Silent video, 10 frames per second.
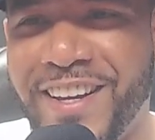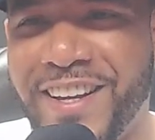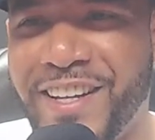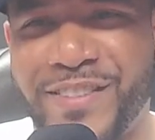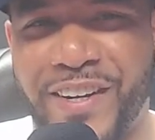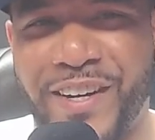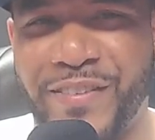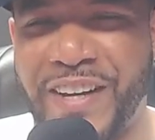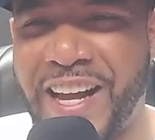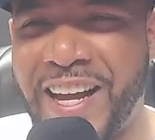it's fucking
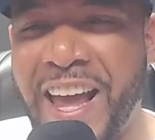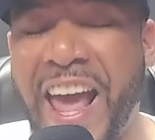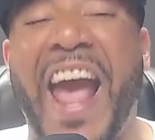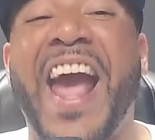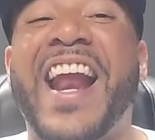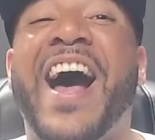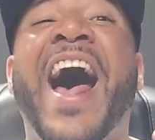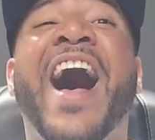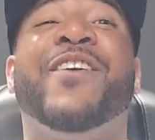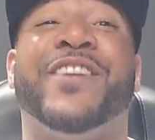fly. And I
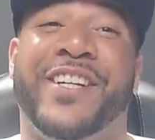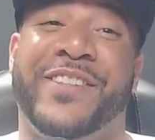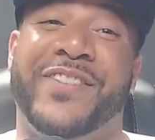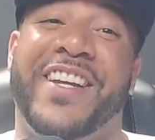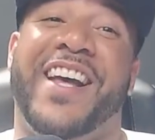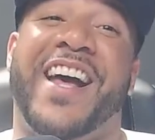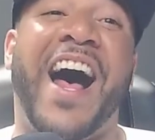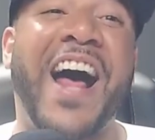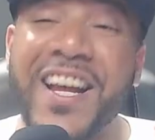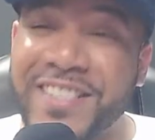hounded him.
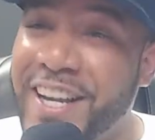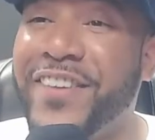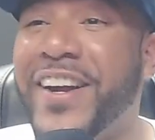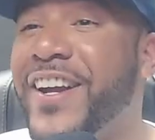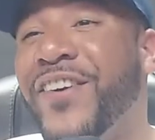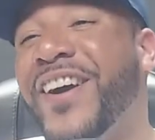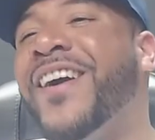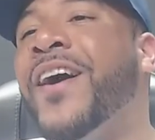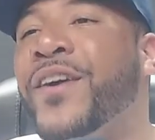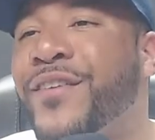I say it right here on air.
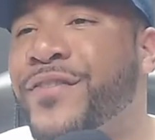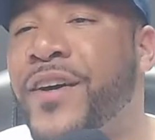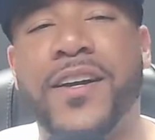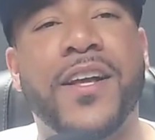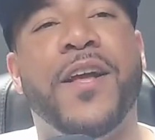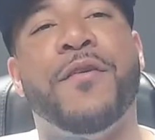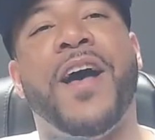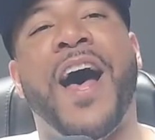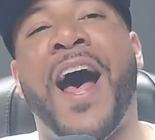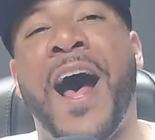I don't give a fuck.
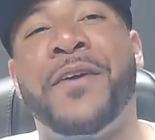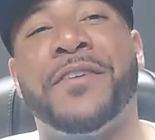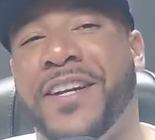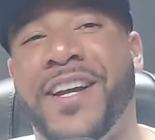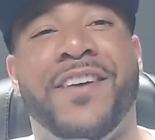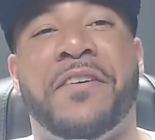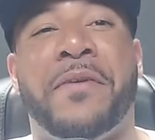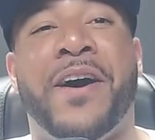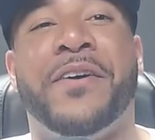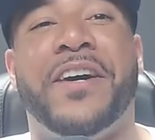I hounded Dev
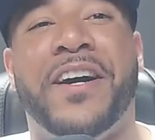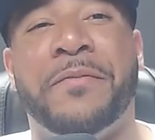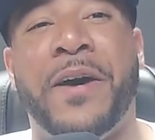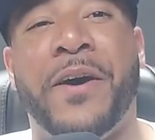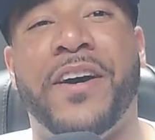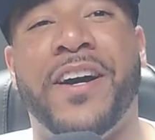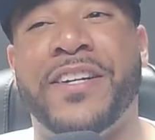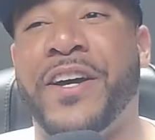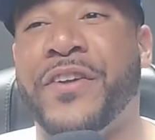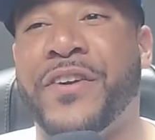about
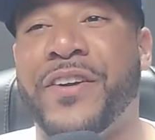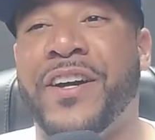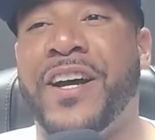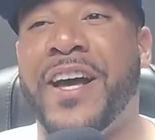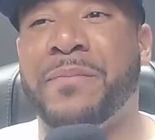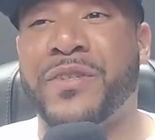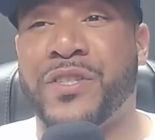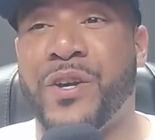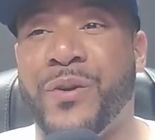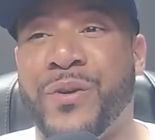another
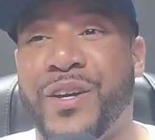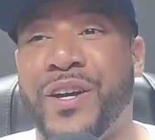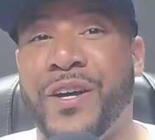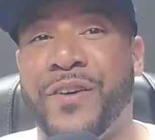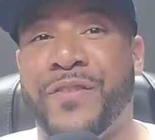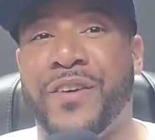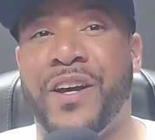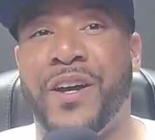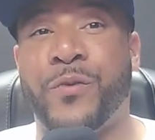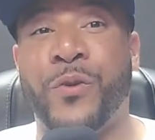episode of
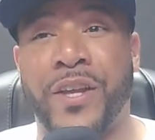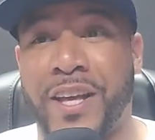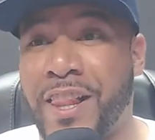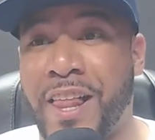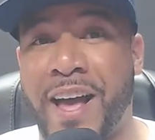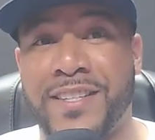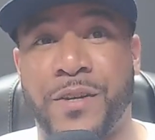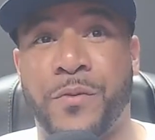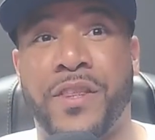Ruining a Classic with